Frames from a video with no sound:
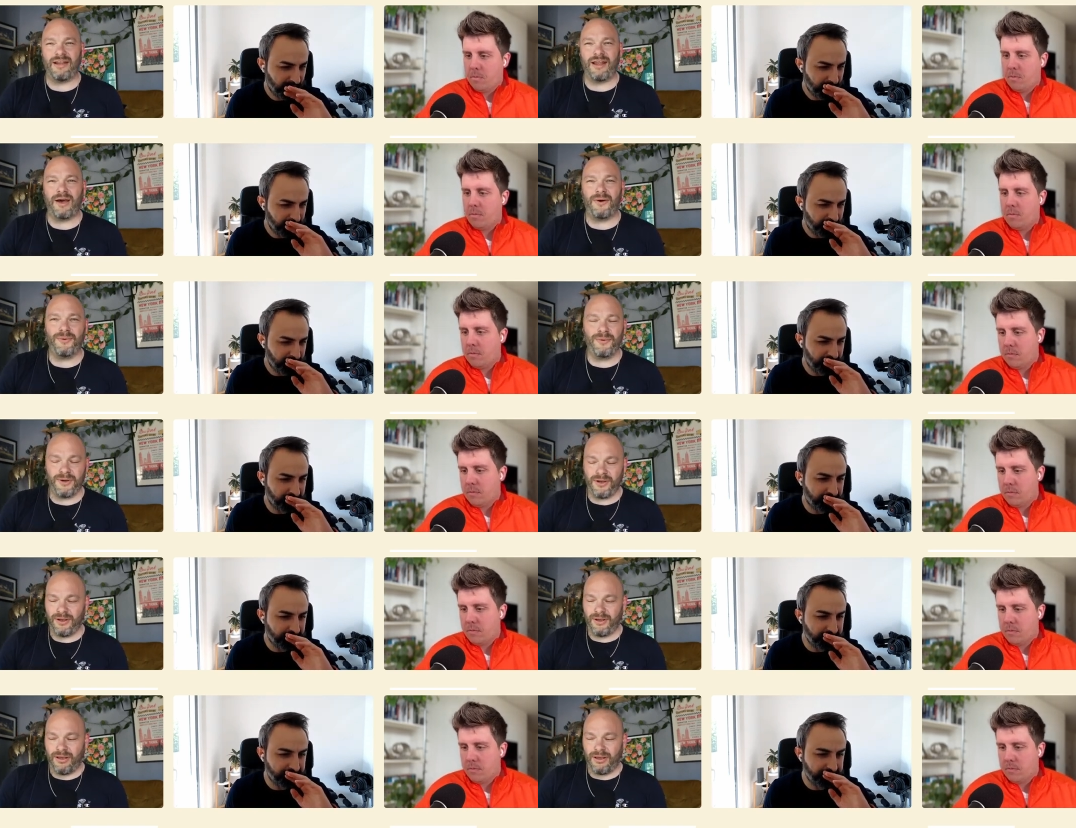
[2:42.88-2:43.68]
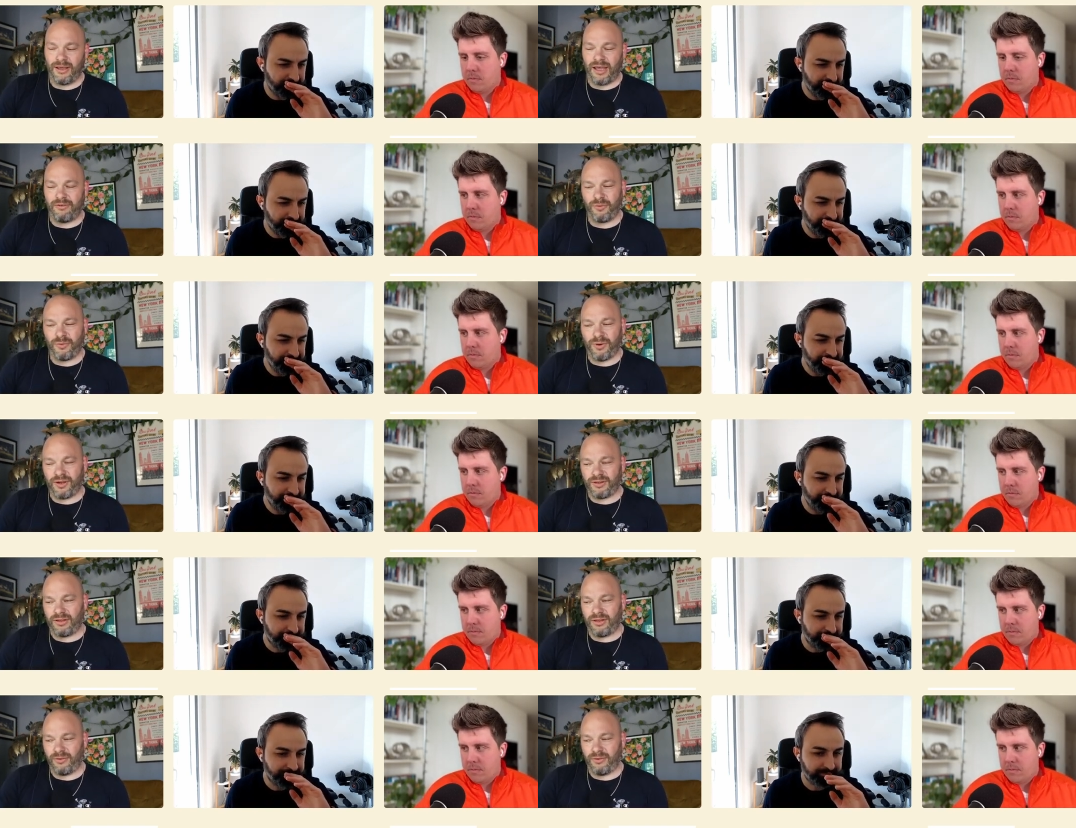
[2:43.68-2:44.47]
Speaker 1: how
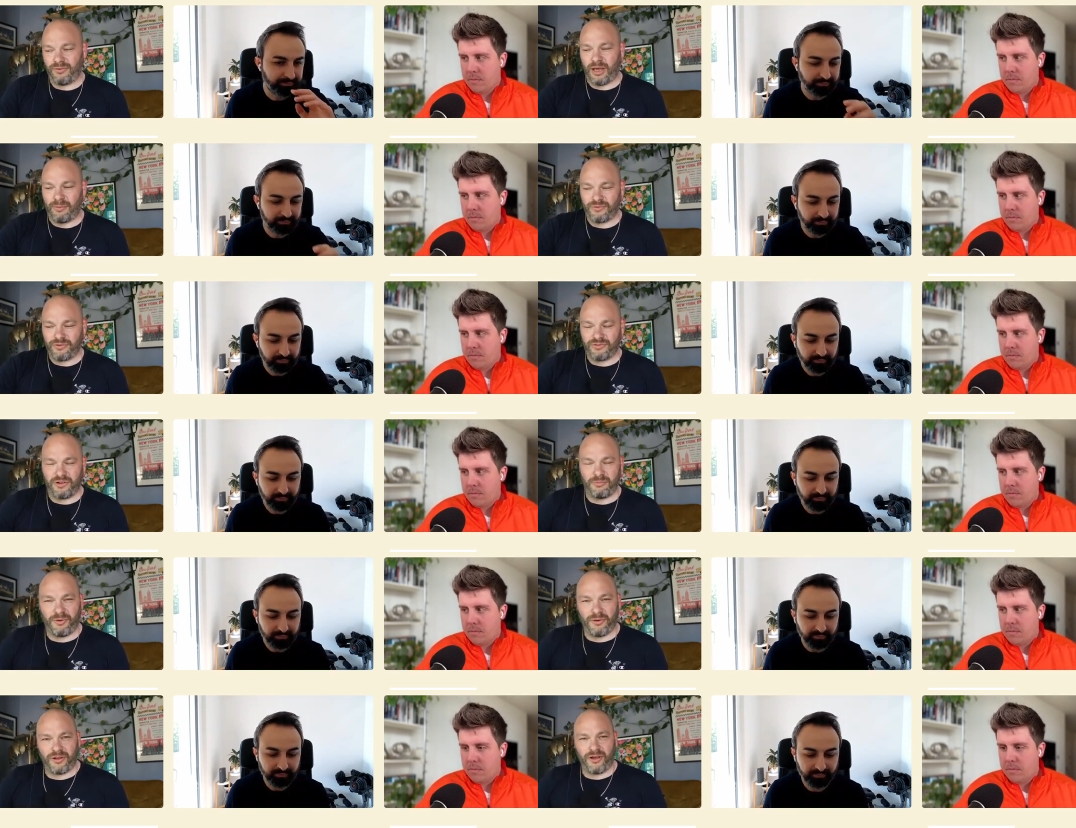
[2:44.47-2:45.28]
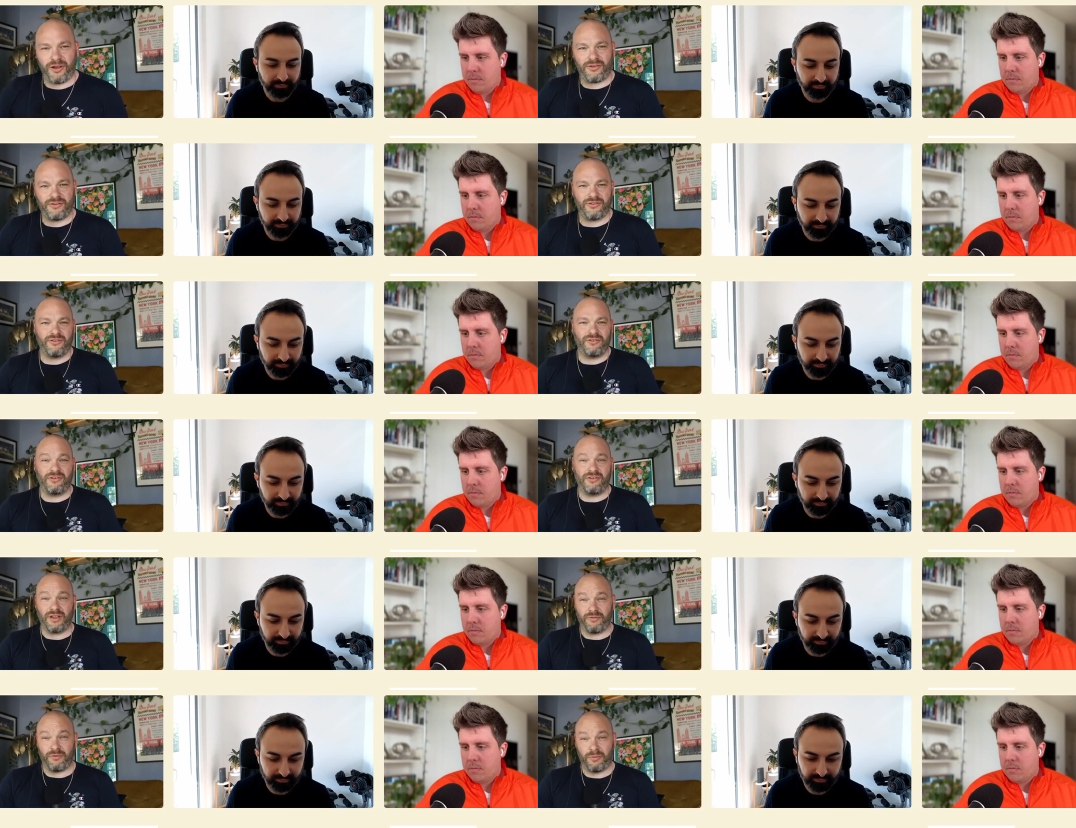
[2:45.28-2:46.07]
everyone who comes onto the podcast
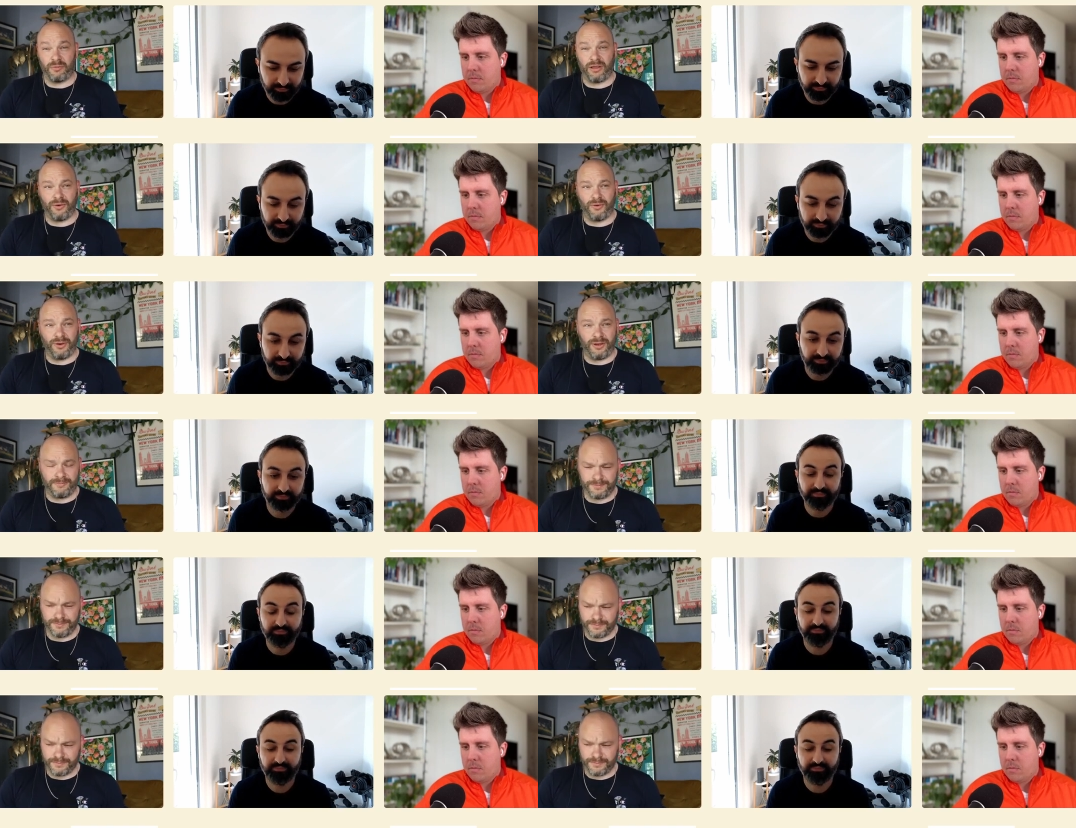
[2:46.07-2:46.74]
discovered Bitcoin,